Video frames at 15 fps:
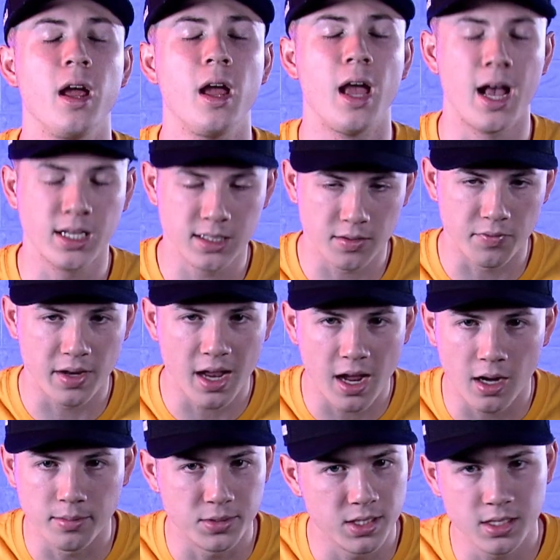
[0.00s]
As of now,
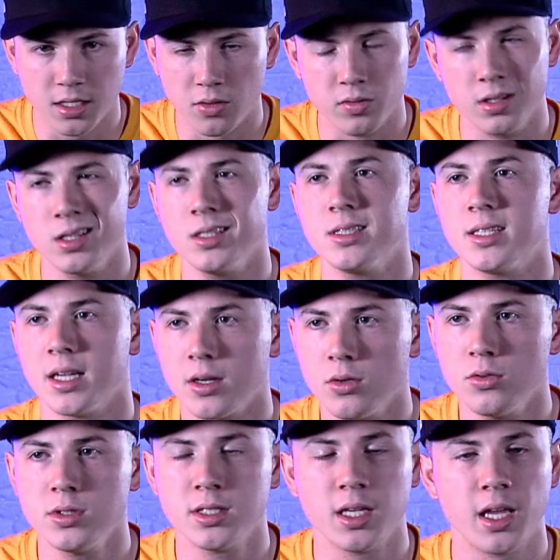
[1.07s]
I'm just going to release
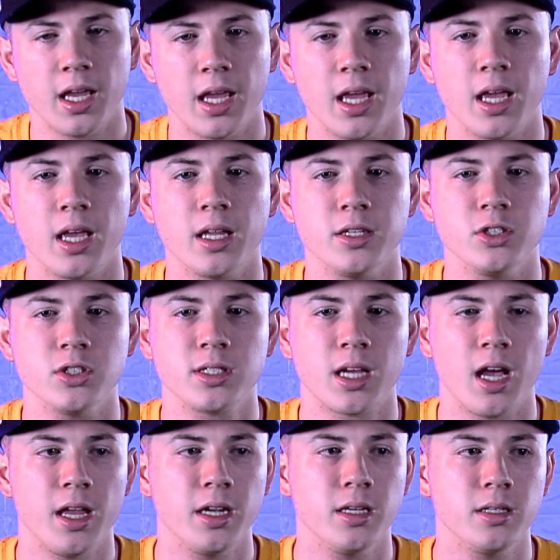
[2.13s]
singles and just
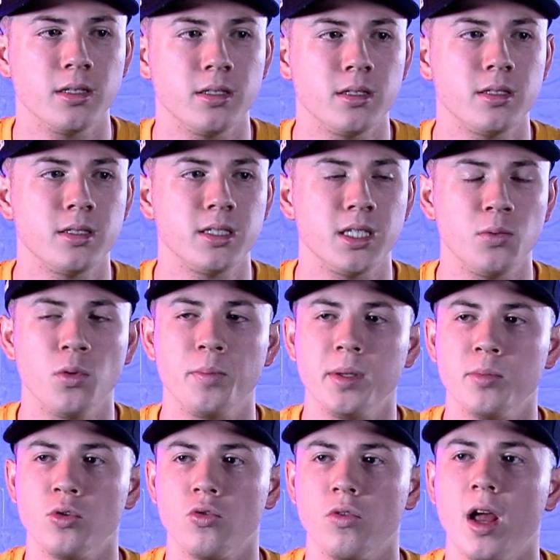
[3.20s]
kind of see what
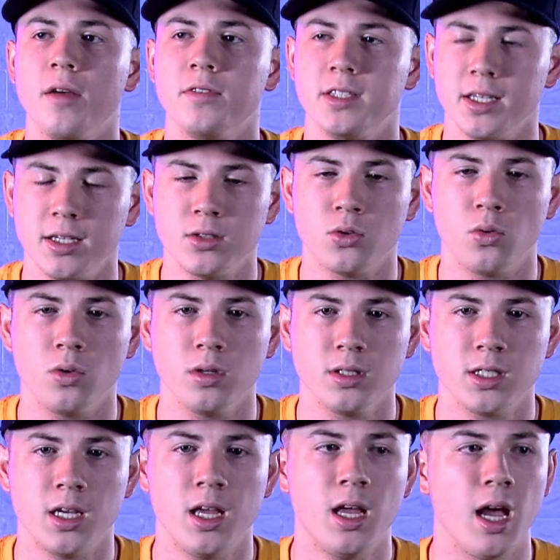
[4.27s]
people gravitate towards.
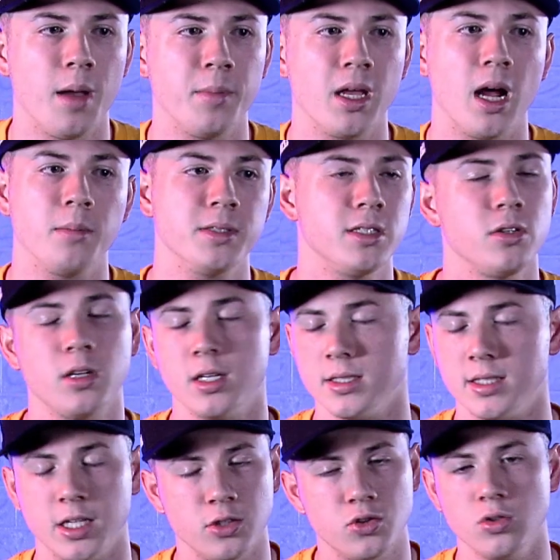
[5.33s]
I mean, I'm still going to
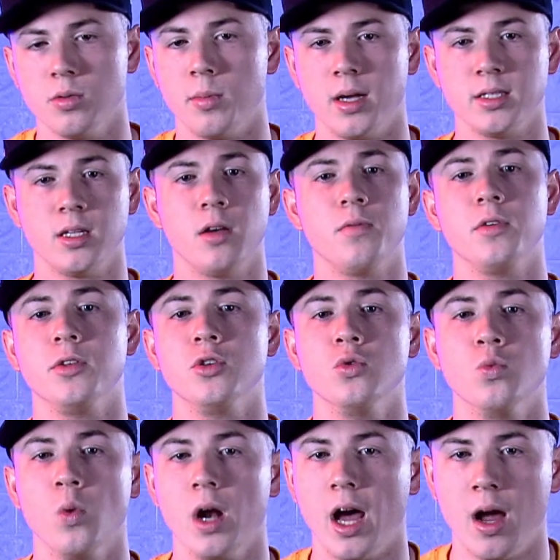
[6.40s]
stay true to myself and do
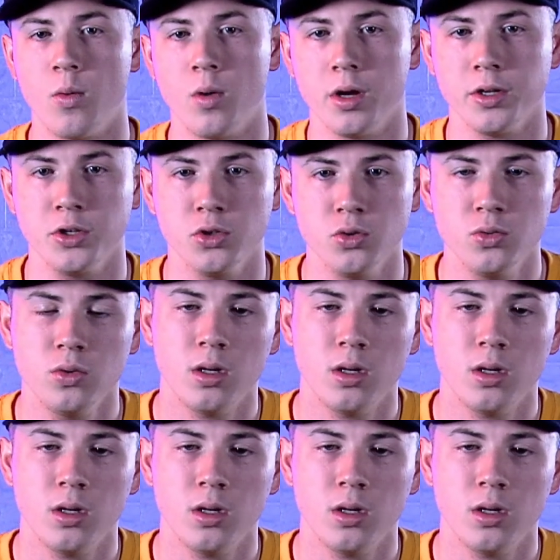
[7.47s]
what I want to do.